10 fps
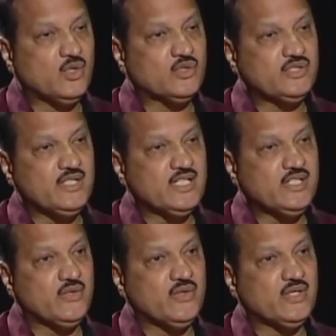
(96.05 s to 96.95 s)
Dr. Jack
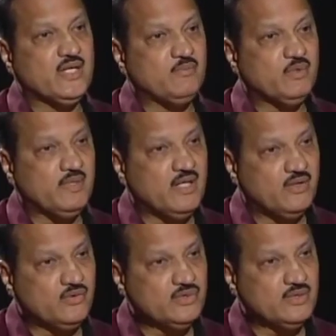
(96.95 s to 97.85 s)
Sequeira came to my
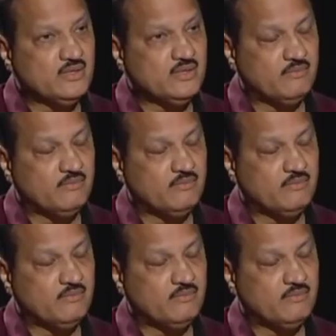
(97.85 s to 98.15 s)
house